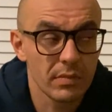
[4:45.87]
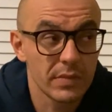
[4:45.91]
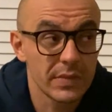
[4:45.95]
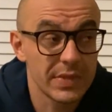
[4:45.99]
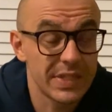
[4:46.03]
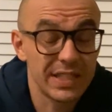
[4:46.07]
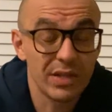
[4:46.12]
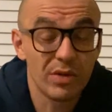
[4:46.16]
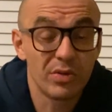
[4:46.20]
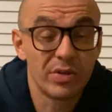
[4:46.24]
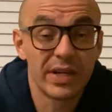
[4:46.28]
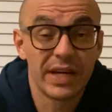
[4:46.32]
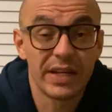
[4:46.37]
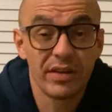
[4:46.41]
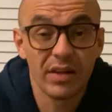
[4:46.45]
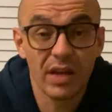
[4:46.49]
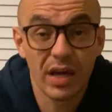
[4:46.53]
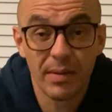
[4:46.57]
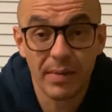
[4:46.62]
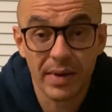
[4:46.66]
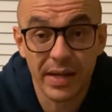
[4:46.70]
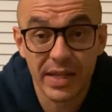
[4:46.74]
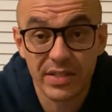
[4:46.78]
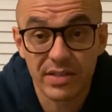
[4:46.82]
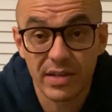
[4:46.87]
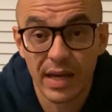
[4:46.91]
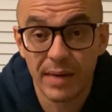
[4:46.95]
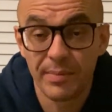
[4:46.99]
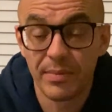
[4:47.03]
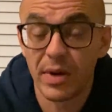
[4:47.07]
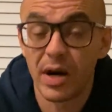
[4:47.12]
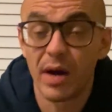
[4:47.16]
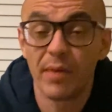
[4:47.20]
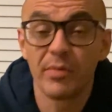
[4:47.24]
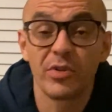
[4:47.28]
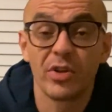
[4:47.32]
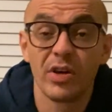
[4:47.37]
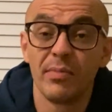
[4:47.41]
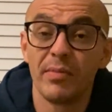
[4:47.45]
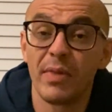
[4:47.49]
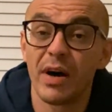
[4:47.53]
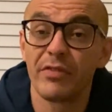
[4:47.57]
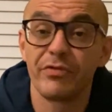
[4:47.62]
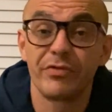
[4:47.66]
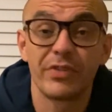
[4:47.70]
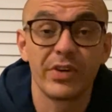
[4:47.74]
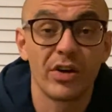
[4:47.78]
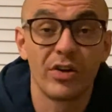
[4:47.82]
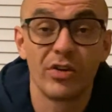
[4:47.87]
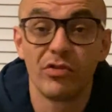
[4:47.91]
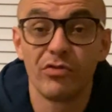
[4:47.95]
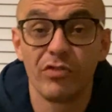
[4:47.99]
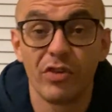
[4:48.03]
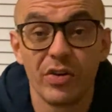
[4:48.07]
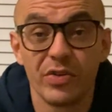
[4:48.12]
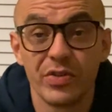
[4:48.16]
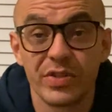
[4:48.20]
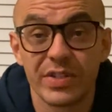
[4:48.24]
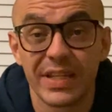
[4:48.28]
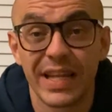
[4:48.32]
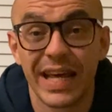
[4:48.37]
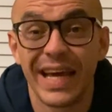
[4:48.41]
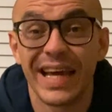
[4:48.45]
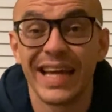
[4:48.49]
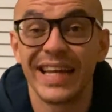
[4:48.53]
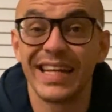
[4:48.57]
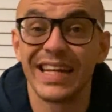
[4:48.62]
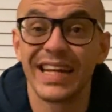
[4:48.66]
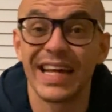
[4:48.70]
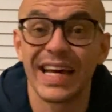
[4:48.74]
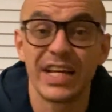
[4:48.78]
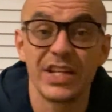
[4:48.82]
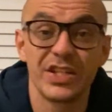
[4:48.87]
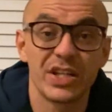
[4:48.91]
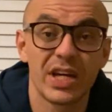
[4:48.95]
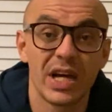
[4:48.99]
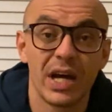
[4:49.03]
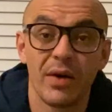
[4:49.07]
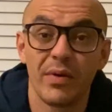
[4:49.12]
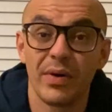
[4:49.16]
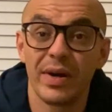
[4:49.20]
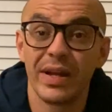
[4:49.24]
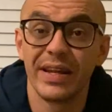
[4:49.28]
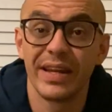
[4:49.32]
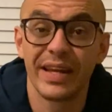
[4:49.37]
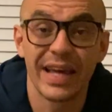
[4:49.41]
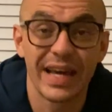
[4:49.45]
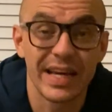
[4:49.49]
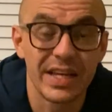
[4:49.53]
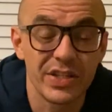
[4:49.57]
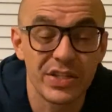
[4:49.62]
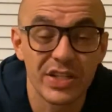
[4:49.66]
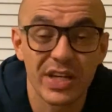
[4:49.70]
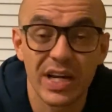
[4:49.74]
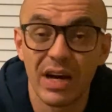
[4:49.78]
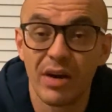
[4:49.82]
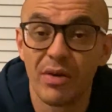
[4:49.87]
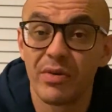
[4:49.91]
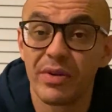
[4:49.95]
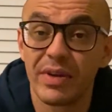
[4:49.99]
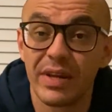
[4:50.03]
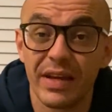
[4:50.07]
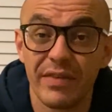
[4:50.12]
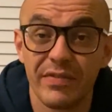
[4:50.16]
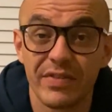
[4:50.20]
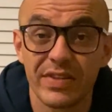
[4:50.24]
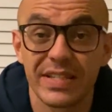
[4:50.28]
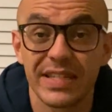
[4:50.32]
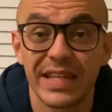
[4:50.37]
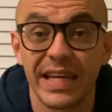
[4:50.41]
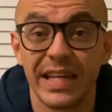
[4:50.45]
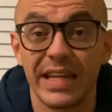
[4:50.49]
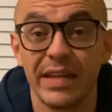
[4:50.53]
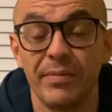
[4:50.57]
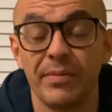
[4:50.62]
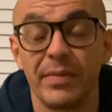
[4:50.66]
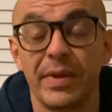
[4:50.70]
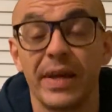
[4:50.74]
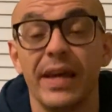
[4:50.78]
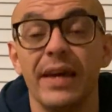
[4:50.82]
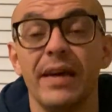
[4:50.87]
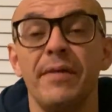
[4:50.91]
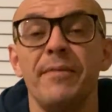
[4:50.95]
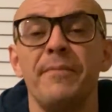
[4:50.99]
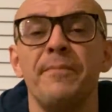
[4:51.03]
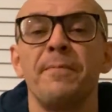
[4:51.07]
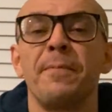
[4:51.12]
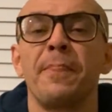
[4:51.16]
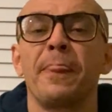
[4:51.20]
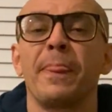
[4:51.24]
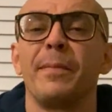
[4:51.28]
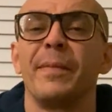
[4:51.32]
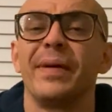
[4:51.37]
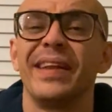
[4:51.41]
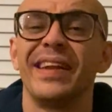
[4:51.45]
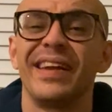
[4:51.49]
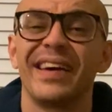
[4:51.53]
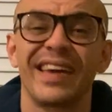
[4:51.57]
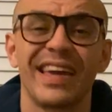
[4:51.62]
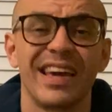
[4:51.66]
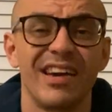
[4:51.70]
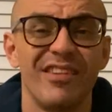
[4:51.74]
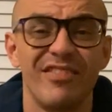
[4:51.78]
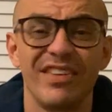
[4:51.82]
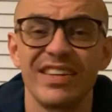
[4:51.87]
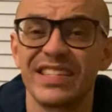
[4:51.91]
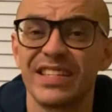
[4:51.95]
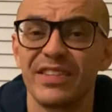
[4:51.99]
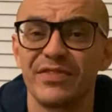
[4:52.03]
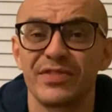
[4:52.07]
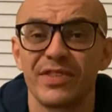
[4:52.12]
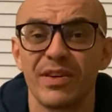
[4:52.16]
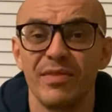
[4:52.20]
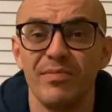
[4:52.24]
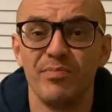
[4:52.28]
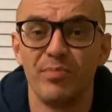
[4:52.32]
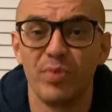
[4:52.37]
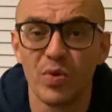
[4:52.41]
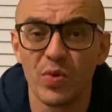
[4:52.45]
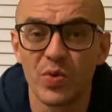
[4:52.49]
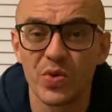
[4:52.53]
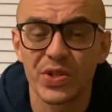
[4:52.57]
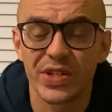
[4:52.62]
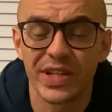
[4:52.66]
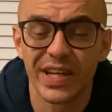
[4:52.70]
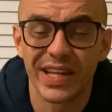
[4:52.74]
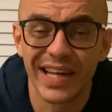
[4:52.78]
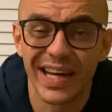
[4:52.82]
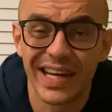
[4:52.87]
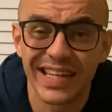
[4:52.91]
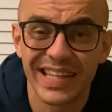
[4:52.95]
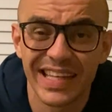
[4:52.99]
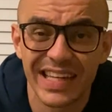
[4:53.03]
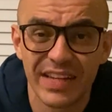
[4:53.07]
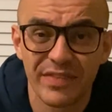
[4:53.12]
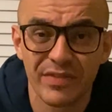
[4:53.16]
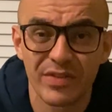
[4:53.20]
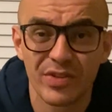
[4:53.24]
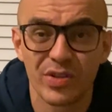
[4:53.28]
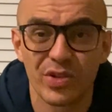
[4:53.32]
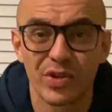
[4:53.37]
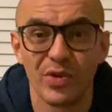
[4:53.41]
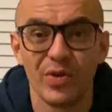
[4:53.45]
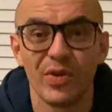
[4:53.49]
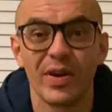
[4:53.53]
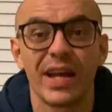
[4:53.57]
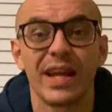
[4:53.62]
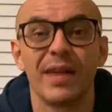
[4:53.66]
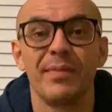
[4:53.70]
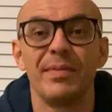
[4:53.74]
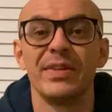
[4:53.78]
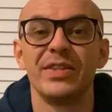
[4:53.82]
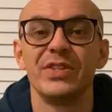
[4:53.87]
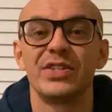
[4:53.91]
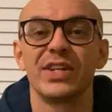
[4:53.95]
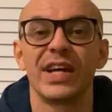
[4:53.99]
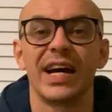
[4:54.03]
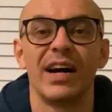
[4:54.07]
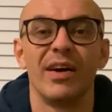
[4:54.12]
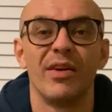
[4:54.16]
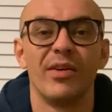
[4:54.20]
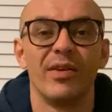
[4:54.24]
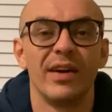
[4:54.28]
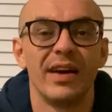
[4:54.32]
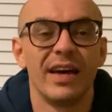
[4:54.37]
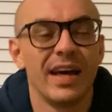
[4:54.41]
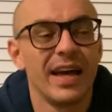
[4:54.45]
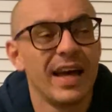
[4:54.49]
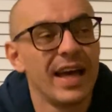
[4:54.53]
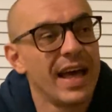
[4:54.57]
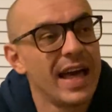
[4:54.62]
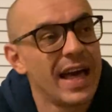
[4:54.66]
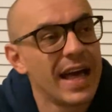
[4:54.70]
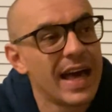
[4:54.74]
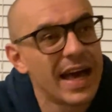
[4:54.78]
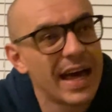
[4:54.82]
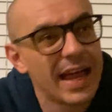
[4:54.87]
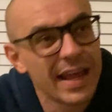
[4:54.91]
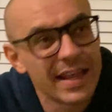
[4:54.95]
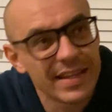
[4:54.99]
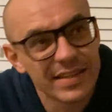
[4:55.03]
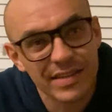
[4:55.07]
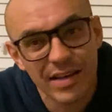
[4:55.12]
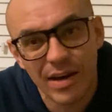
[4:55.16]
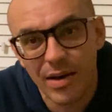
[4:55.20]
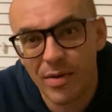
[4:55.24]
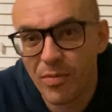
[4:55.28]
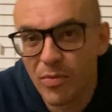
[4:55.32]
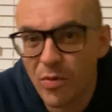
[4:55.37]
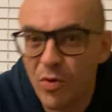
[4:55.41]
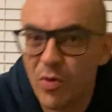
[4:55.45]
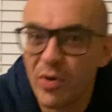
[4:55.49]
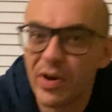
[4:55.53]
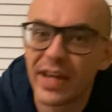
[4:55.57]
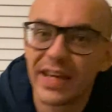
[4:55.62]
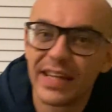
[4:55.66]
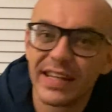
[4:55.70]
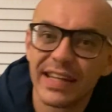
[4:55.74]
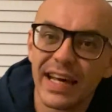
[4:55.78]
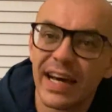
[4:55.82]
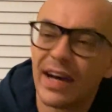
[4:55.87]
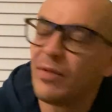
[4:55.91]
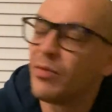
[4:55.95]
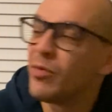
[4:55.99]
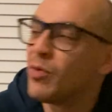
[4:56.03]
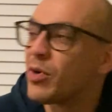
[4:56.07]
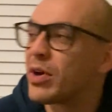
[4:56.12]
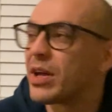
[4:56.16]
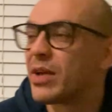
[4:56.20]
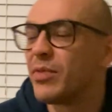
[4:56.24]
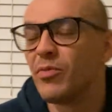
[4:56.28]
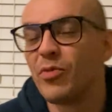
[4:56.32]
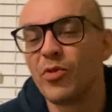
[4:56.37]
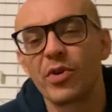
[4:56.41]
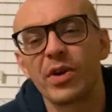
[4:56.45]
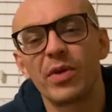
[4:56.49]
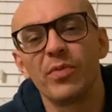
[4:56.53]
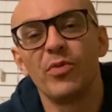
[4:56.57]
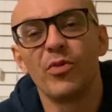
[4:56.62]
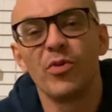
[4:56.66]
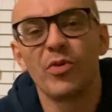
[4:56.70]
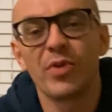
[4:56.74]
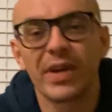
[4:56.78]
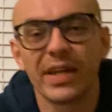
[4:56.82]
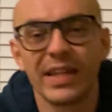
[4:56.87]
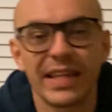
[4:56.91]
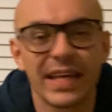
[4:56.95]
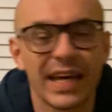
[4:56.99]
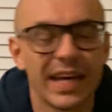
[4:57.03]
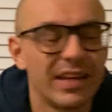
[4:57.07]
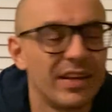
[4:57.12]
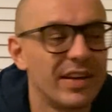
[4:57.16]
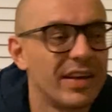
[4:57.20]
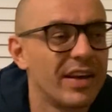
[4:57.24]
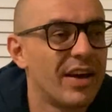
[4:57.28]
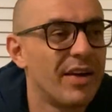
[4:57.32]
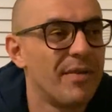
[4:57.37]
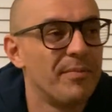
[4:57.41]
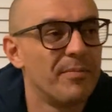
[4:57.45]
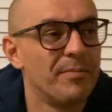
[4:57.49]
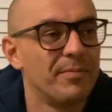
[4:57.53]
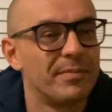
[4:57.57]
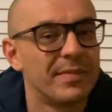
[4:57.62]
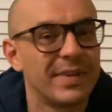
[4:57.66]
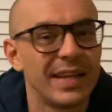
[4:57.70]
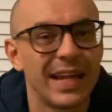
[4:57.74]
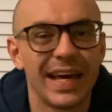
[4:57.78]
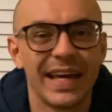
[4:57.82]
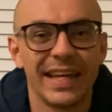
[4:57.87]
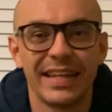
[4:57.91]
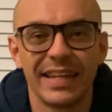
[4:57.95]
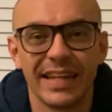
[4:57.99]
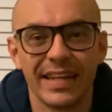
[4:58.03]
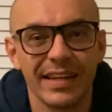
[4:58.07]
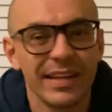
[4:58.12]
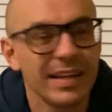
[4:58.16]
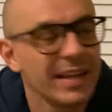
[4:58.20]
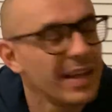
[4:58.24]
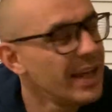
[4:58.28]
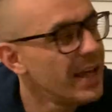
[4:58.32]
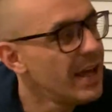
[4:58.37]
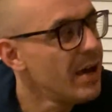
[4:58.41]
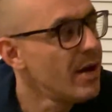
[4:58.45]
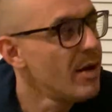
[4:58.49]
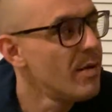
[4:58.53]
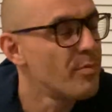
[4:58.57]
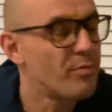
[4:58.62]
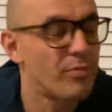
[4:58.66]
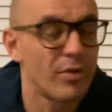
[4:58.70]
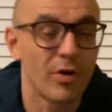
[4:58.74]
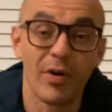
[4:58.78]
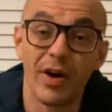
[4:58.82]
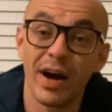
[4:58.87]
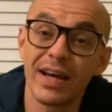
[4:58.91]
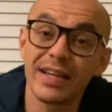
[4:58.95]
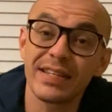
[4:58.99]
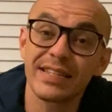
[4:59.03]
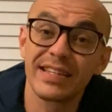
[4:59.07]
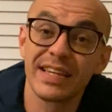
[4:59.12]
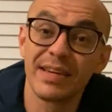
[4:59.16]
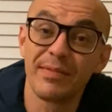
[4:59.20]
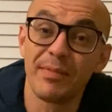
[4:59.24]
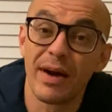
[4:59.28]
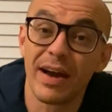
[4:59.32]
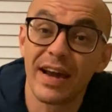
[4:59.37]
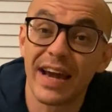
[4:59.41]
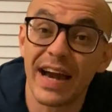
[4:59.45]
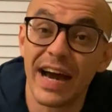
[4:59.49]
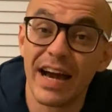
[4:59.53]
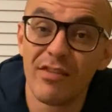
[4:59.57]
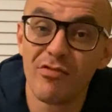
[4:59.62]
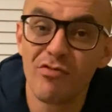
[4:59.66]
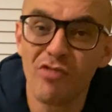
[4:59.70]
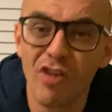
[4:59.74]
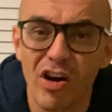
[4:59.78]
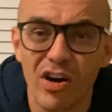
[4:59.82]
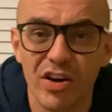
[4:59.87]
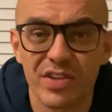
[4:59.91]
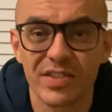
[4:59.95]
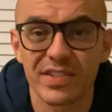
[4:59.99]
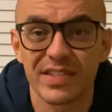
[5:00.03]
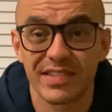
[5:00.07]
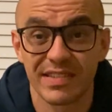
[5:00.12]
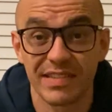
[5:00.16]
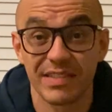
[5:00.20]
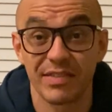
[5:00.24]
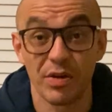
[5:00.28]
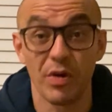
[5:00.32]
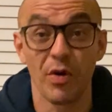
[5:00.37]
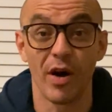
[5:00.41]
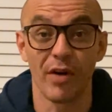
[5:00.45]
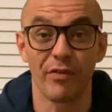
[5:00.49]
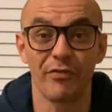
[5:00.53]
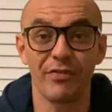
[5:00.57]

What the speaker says: still didn't know him at the time. I'm doing my thing on the roads and that, in and out of jail, never seen him, yeah? But then I get arrested for some bullshit that I didn't even do, and I'm in jail. And so I'm walking now, walking down the landing. But I see my guy Rox who I